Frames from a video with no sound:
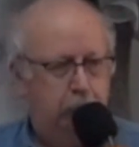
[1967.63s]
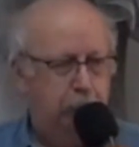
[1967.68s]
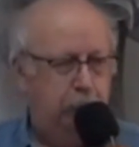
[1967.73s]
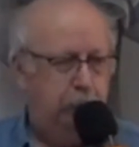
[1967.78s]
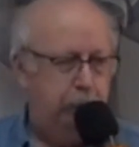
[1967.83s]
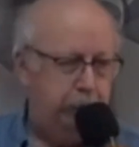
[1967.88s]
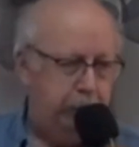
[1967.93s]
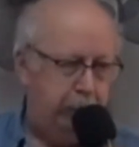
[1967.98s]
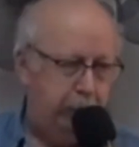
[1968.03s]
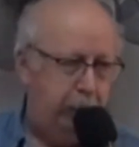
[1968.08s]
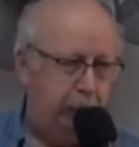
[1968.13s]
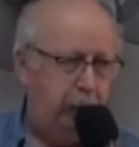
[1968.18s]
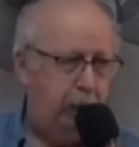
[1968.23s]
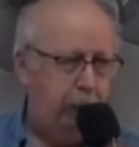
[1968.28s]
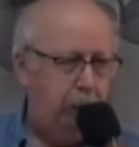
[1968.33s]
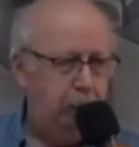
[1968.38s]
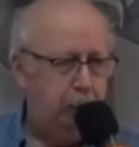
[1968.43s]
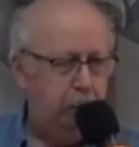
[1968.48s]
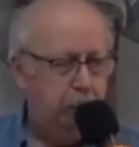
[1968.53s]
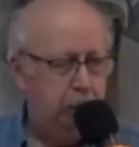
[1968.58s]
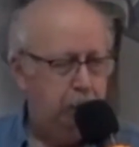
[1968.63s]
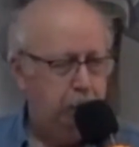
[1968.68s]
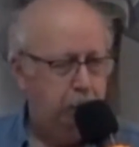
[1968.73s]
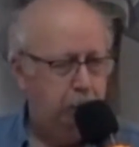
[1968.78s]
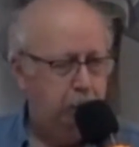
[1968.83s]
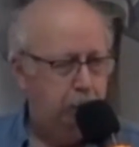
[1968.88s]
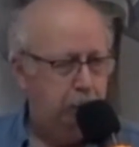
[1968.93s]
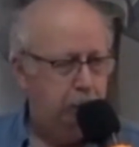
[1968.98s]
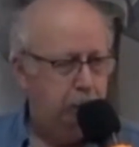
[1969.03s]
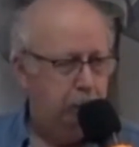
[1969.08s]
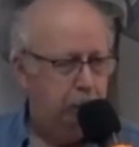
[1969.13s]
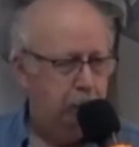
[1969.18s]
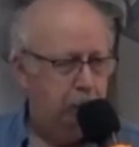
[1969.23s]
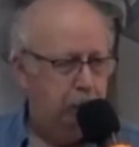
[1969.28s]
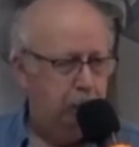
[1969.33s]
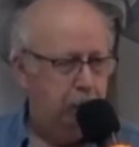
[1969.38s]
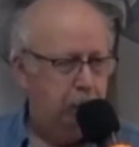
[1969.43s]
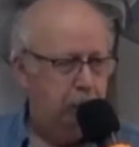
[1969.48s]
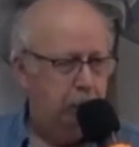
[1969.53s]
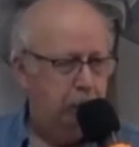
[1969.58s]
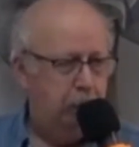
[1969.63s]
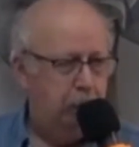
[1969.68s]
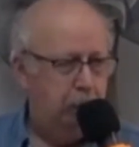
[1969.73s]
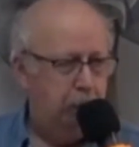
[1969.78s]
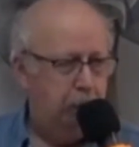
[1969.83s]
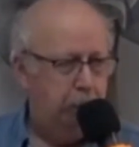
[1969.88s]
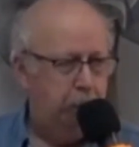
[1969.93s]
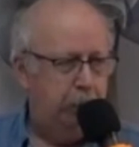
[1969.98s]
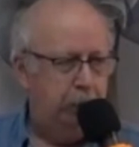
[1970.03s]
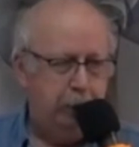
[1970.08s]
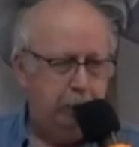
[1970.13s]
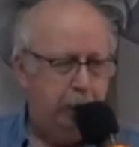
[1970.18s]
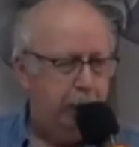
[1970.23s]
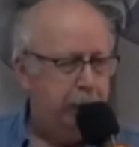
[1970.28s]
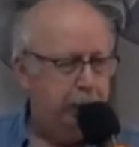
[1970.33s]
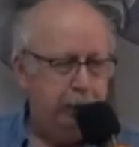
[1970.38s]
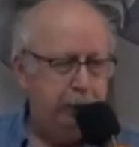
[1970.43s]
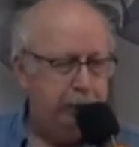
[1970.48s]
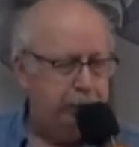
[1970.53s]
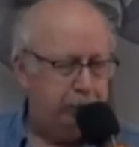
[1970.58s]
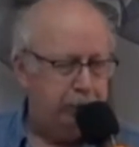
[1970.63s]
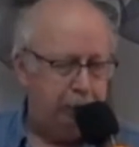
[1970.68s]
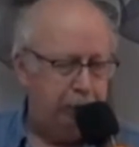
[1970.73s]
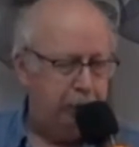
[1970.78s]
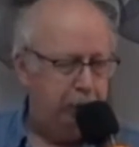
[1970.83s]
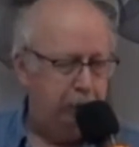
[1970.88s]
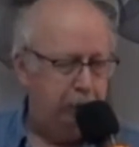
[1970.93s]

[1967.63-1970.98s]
Yeah. But not easily.